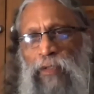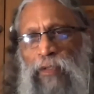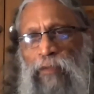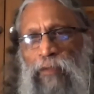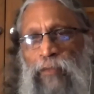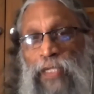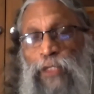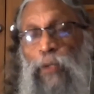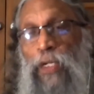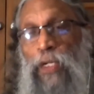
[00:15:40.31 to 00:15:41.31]
When
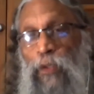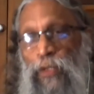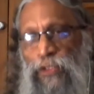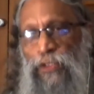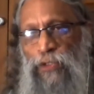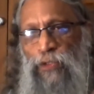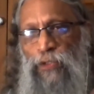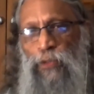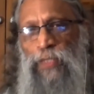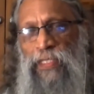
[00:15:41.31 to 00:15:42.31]
you are going to do
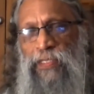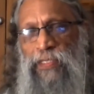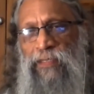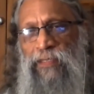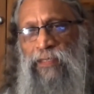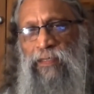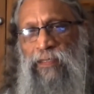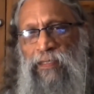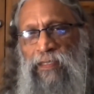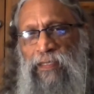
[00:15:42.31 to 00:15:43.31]
it,
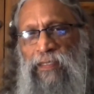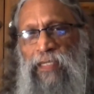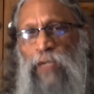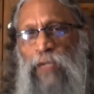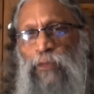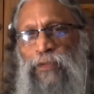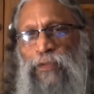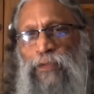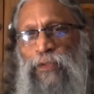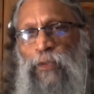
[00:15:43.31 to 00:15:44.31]
now
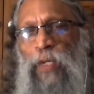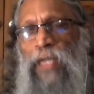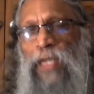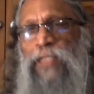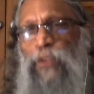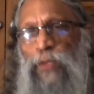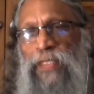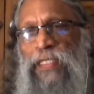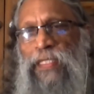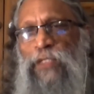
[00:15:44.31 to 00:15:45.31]
you are doing
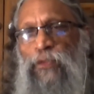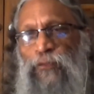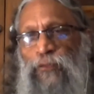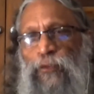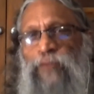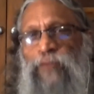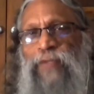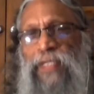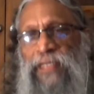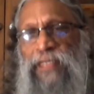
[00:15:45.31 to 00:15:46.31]
it to
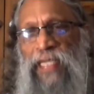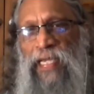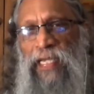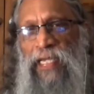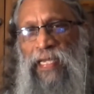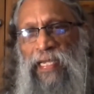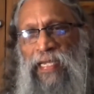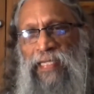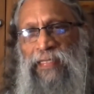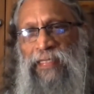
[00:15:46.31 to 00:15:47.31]
fulfill the
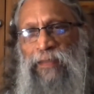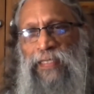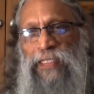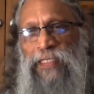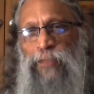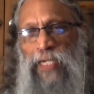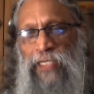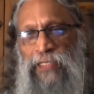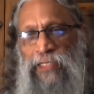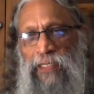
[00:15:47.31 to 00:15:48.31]

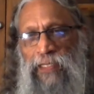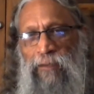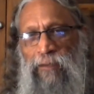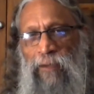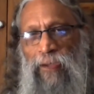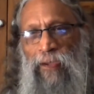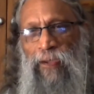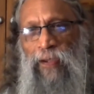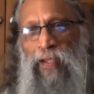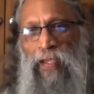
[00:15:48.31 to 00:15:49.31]
inspiration
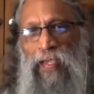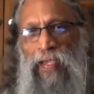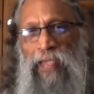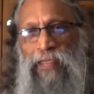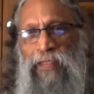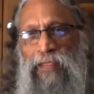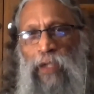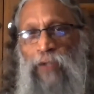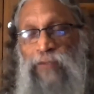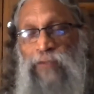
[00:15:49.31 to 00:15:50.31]
and
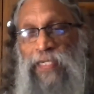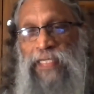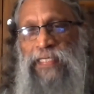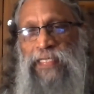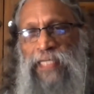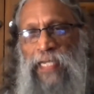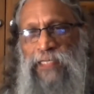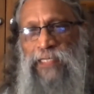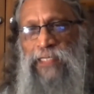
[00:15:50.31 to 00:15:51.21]
not for anything else.